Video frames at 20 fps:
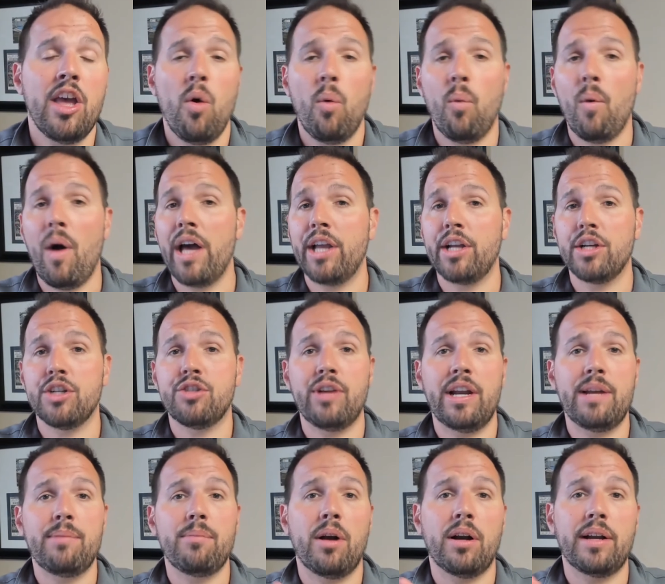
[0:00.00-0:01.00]
while your
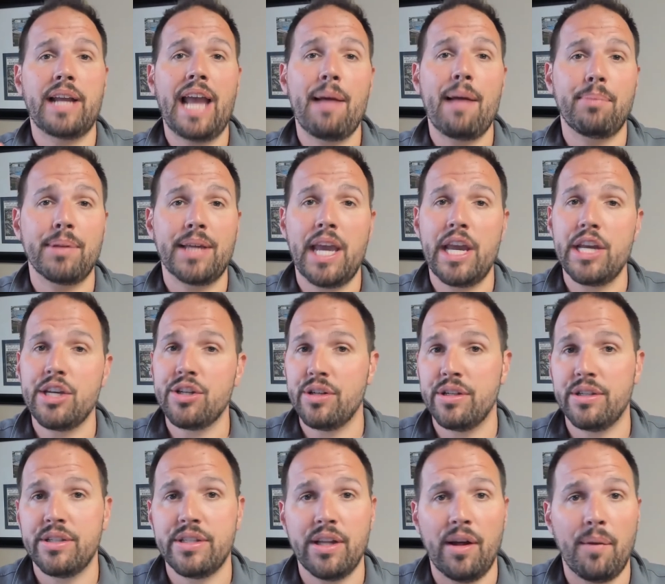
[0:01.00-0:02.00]
trademark application
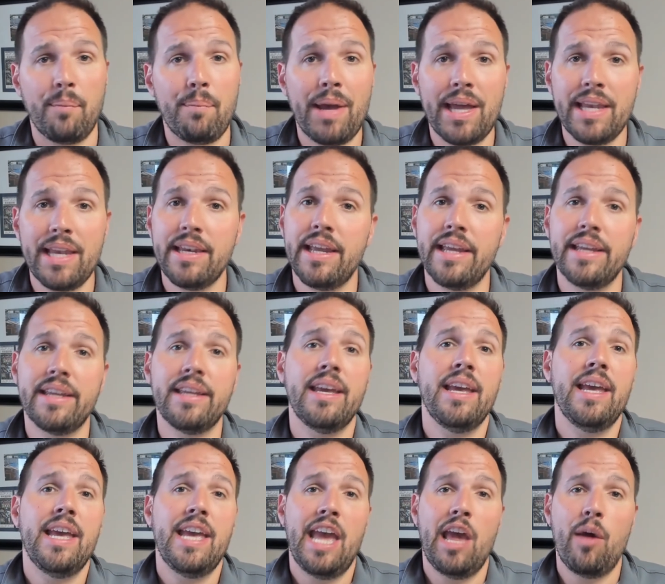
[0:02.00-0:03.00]
is still pending
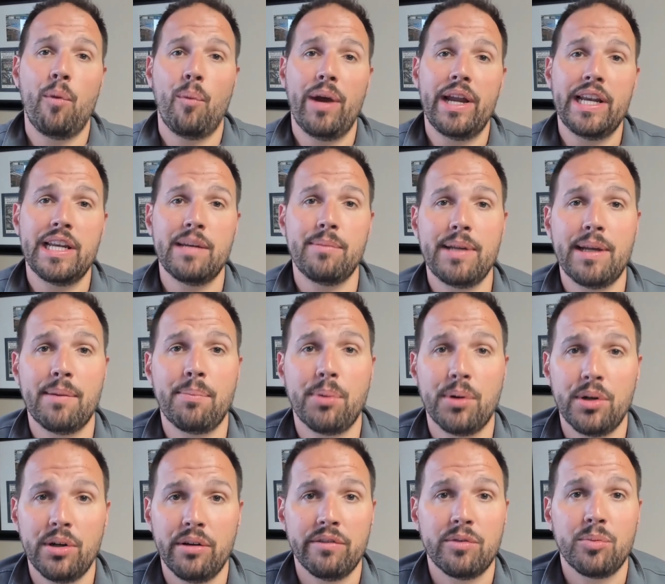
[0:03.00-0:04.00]
and waiting to be
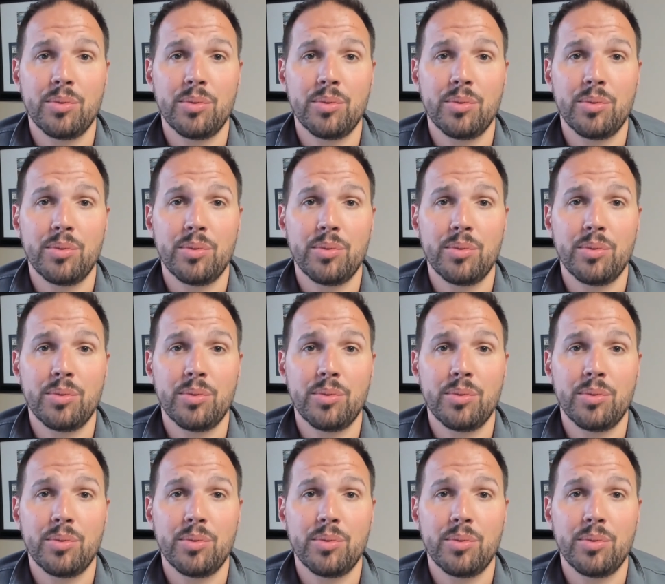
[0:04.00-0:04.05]
approved,